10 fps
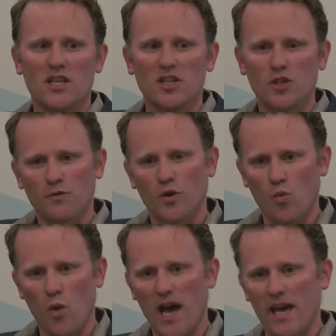in a
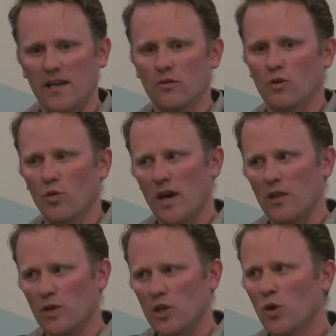different way, or a way
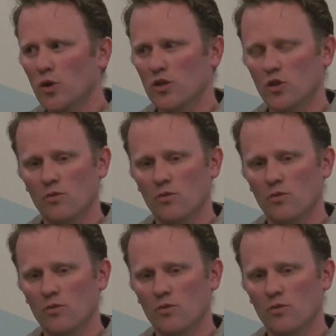that we couldn't